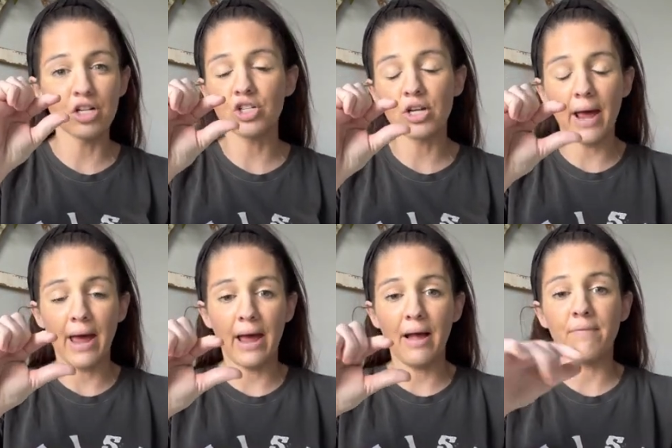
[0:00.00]
inch and a
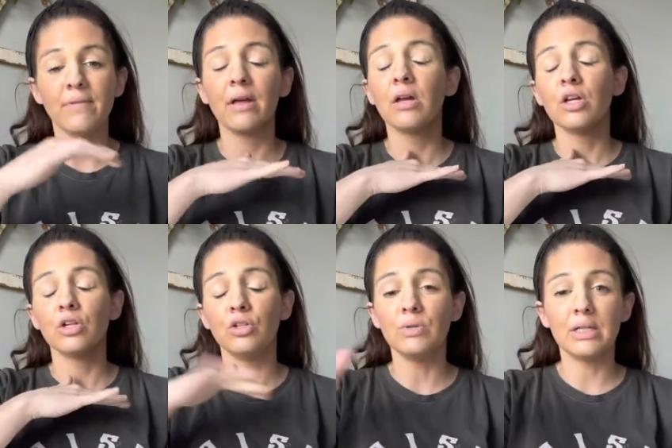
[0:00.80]
half,
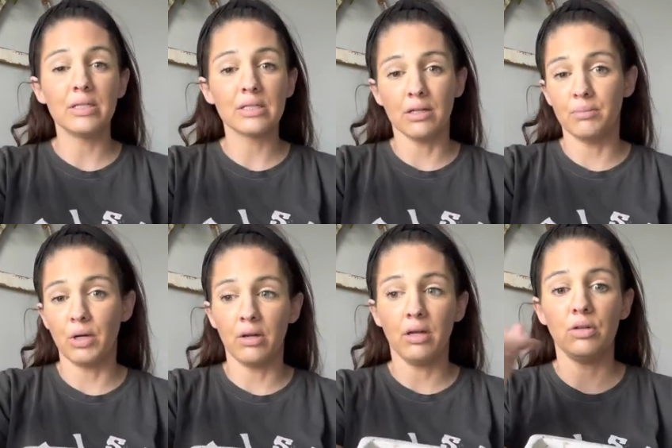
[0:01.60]
you need to stop
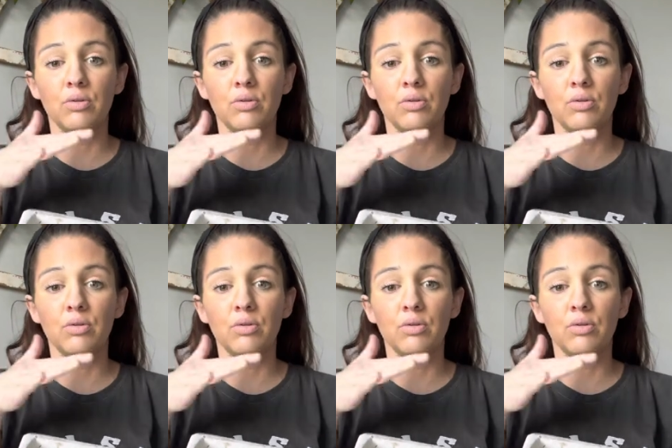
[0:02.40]
burning it.